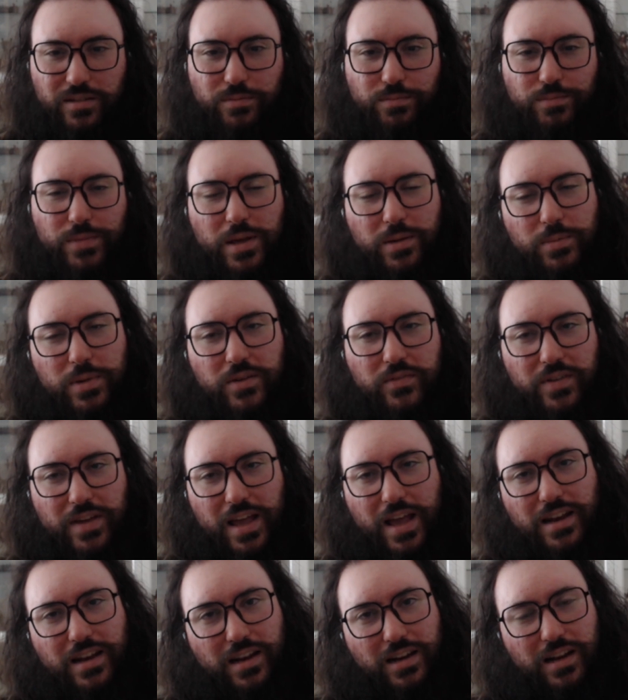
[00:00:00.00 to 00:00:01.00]
maybe if he
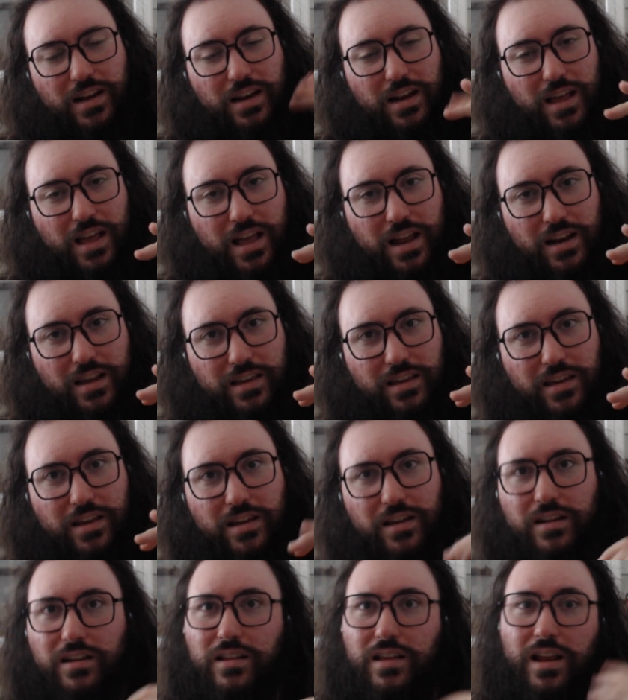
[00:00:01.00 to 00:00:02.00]
had an Elekid,